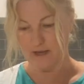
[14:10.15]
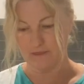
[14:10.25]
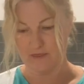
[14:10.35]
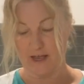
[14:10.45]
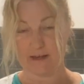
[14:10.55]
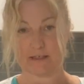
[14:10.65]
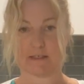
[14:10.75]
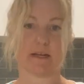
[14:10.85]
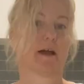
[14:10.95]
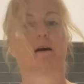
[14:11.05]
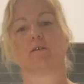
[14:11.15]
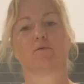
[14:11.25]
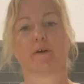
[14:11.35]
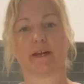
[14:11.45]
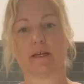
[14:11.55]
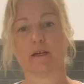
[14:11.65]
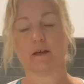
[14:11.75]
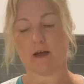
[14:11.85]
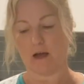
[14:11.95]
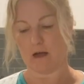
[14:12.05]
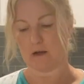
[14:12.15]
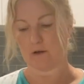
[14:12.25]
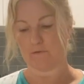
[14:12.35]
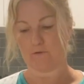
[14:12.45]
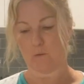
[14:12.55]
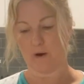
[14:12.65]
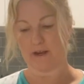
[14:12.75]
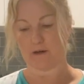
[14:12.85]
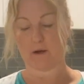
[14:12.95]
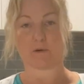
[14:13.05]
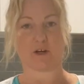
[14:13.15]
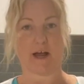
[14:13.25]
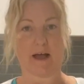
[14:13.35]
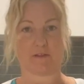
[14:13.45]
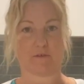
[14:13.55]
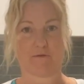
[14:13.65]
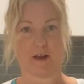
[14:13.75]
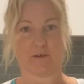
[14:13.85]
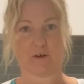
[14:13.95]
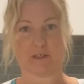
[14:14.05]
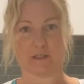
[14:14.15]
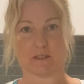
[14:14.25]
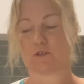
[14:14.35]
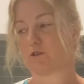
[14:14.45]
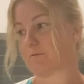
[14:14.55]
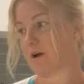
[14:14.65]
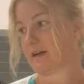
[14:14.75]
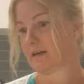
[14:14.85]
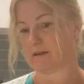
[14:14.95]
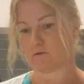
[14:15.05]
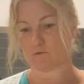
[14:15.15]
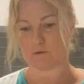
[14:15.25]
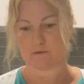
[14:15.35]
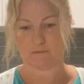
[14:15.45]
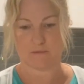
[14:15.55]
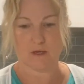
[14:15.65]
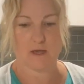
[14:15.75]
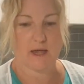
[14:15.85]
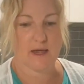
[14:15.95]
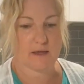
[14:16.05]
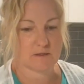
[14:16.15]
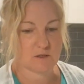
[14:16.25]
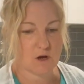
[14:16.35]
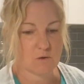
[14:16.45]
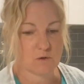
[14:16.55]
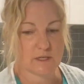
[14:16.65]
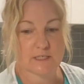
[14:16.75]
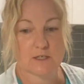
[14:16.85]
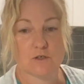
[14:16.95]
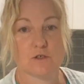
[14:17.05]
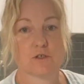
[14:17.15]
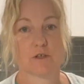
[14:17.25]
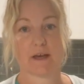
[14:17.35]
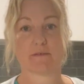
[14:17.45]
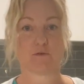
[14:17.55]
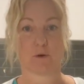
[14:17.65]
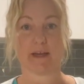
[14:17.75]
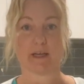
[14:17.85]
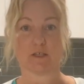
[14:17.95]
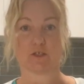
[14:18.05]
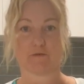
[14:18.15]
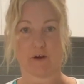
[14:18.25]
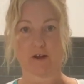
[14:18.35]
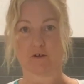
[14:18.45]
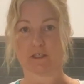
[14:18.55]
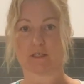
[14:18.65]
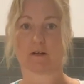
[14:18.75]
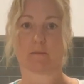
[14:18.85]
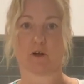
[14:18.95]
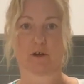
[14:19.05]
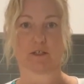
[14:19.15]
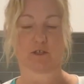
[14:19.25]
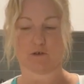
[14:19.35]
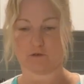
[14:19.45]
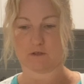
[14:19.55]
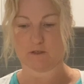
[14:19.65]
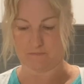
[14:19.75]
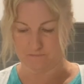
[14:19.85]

that is now ready for when I'm gonna add the fragrance to my candles. And I will continue to do that for each fragrance that I'm going to use.